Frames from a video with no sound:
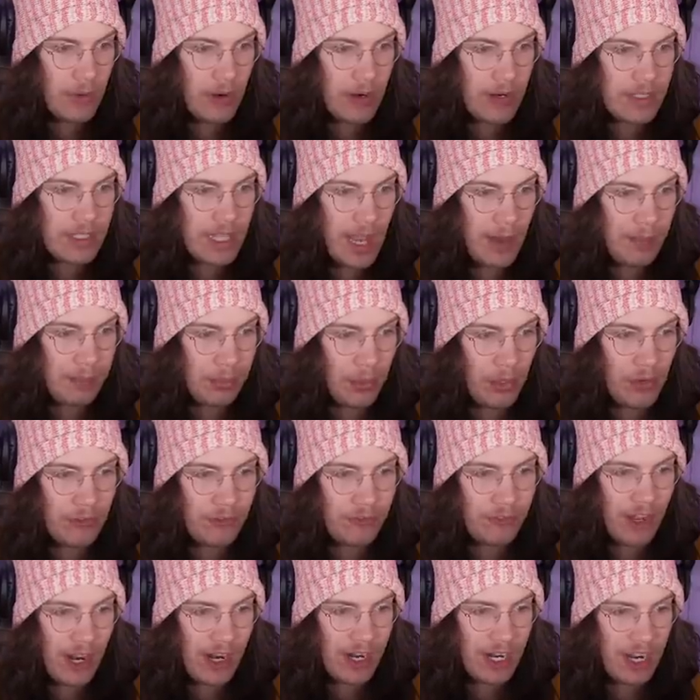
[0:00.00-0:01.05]
Where is that blue
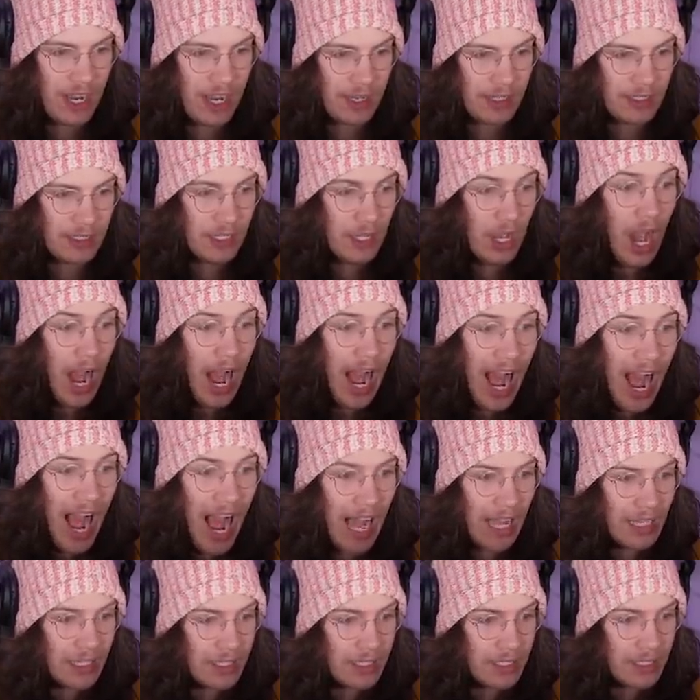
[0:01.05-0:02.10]

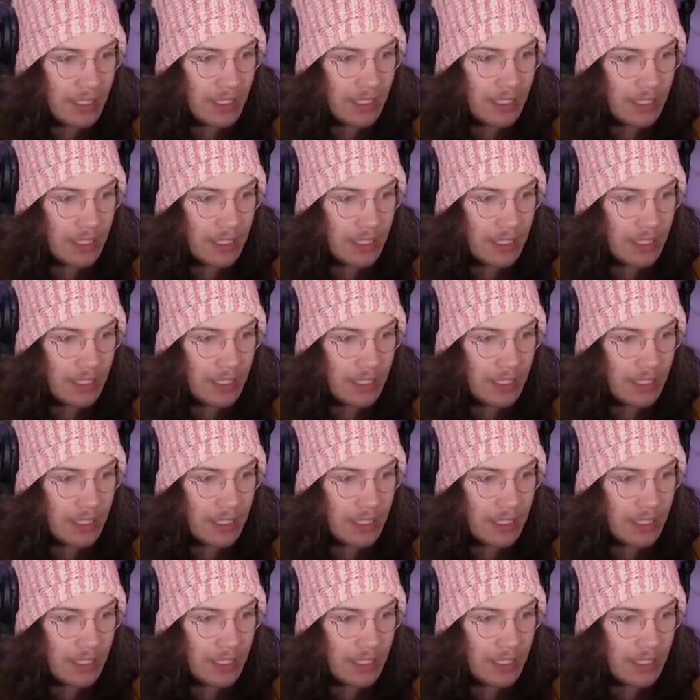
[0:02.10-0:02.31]
Ah!